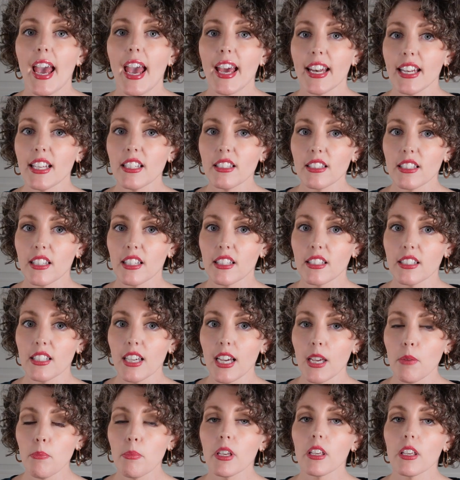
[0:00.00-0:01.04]
Any skin
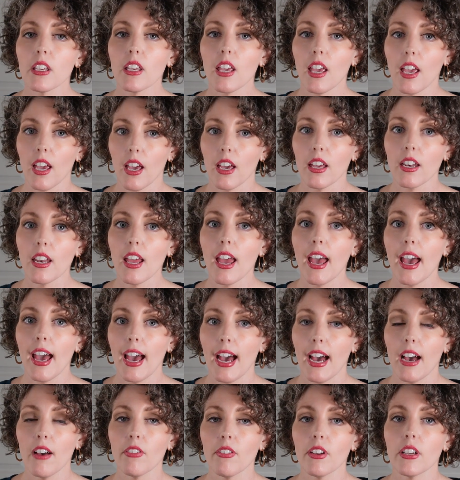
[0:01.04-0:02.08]
type can
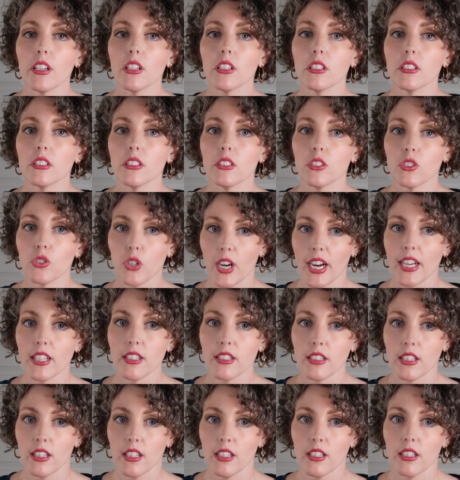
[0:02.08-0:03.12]
have dry
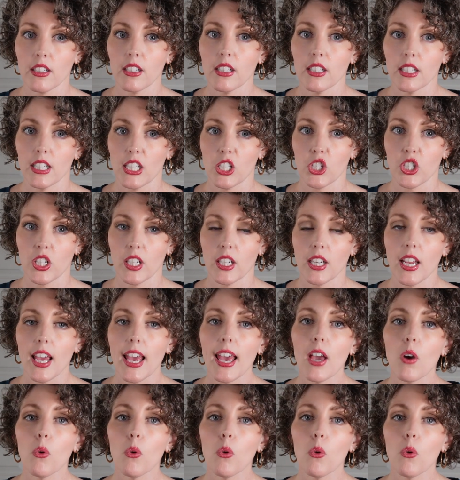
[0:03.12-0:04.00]
skin condition.